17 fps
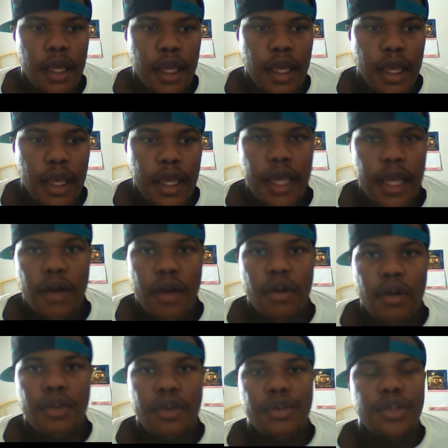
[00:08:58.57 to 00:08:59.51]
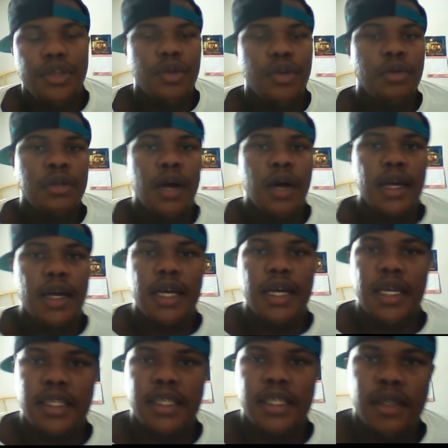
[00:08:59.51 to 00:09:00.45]
get on YouTube, start
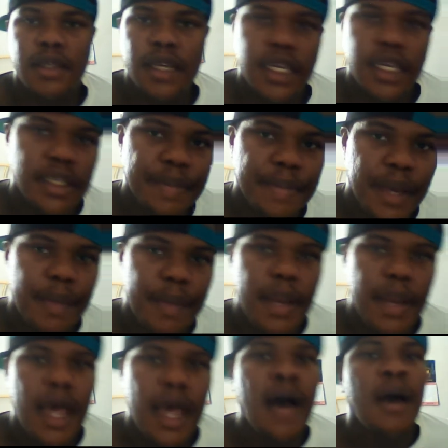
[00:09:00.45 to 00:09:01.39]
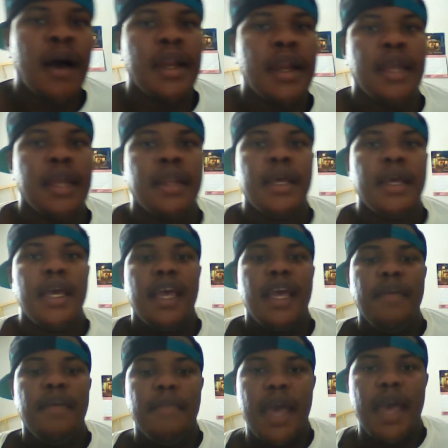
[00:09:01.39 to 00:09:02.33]
cussing people out and
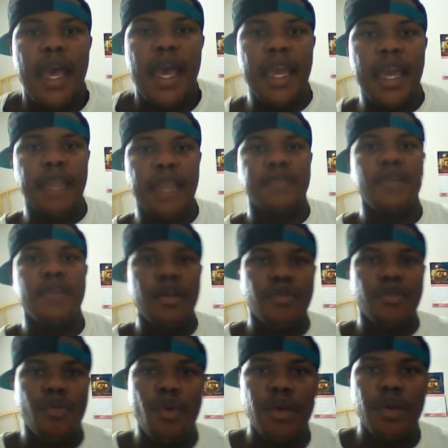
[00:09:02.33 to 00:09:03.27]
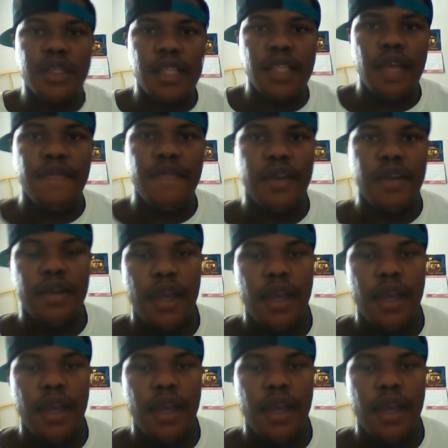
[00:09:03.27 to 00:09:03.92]
mad and start throwing stuff and